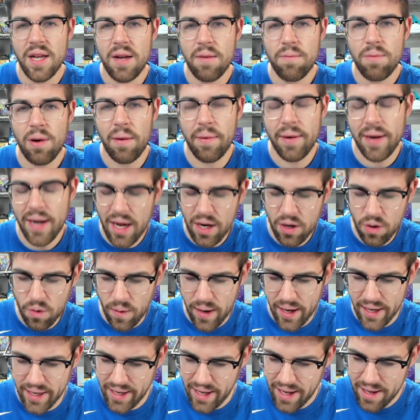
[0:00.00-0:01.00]
Probably not
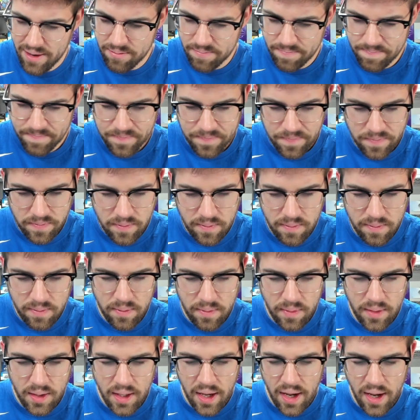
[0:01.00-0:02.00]
quite yet.
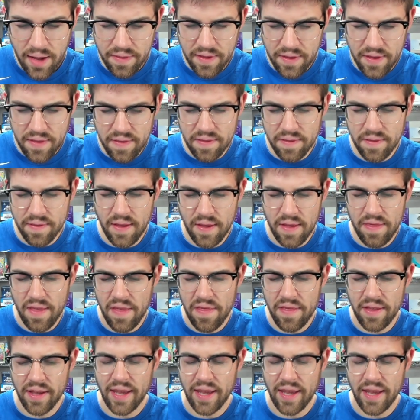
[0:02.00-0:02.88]
And then the